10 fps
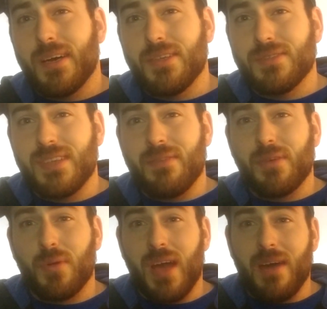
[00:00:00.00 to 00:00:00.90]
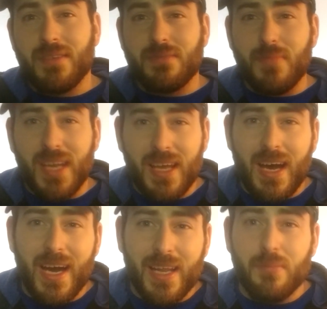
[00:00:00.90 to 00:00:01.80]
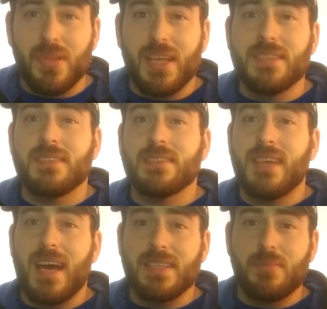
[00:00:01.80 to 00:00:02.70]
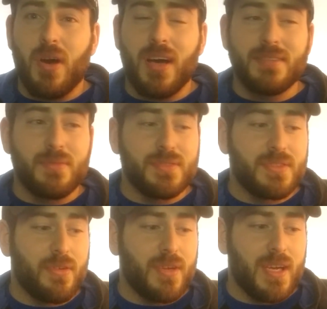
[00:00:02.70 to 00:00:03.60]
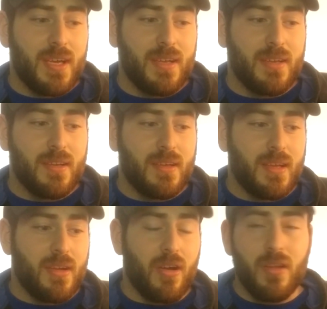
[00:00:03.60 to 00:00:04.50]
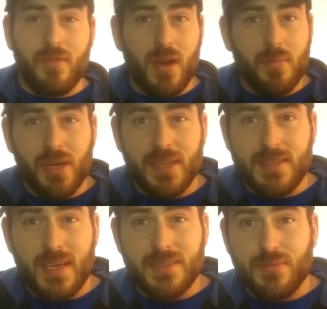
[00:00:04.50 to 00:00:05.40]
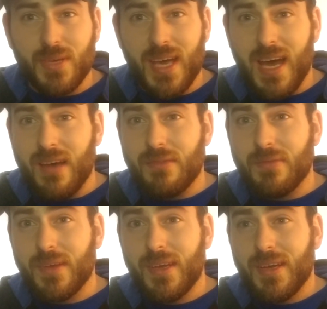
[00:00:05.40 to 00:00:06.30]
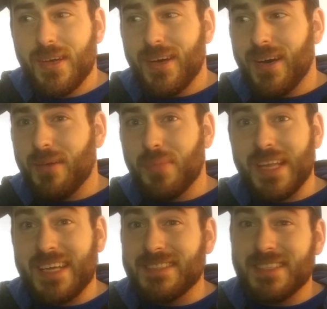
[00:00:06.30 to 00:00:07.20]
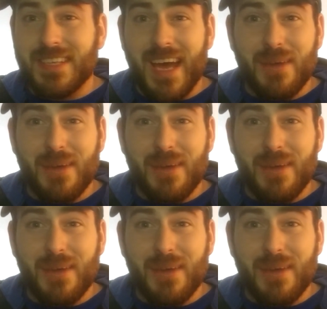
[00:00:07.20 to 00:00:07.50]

you definitely want to have as many hiding places as possible. So in all of our breeding tanks, we have plants in